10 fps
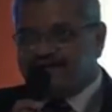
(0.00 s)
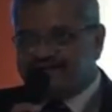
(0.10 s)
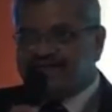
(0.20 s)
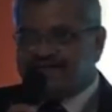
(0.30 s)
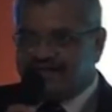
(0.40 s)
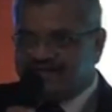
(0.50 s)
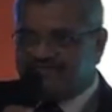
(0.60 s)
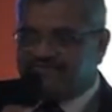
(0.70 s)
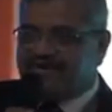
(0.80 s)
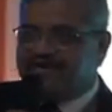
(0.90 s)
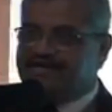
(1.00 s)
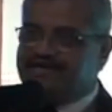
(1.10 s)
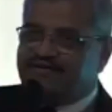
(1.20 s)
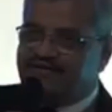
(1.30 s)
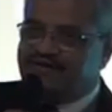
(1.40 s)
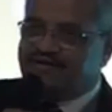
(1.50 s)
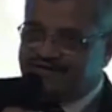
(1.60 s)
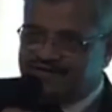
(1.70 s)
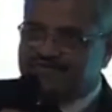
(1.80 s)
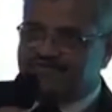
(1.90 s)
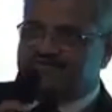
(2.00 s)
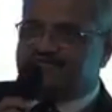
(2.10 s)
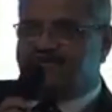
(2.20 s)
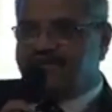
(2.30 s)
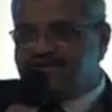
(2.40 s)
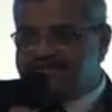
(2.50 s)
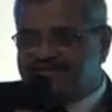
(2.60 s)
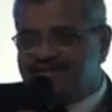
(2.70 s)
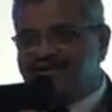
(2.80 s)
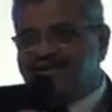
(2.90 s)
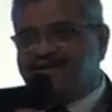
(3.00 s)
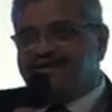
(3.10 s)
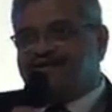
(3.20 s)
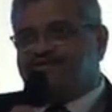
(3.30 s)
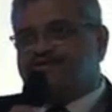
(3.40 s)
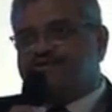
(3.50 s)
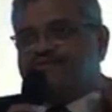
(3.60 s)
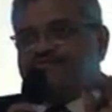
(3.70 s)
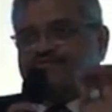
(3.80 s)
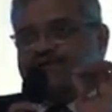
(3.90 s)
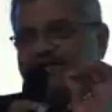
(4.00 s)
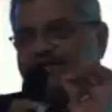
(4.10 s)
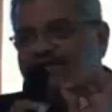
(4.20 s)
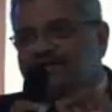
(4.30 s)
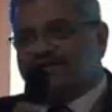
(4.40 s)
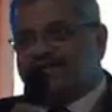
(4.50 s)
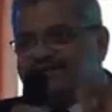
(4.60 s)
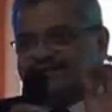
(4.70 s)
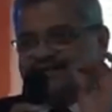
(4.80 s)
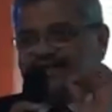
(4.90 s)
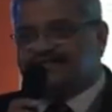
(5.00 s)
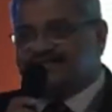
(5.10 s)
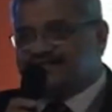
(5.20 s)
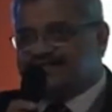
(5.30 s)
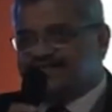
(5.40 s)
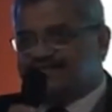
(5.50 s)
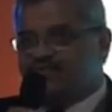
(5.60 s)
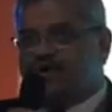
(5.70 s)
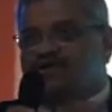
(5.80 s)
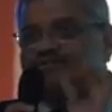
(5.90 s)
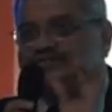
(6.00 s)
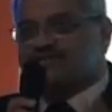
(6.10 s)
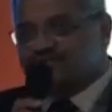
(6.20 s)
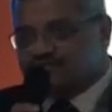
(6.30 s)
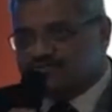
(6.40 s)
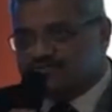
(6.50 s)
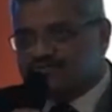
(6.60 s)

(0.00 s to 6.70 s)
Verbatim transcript: nineteen eighty-five uh, in the rocks. So what it tells us is whatever you do,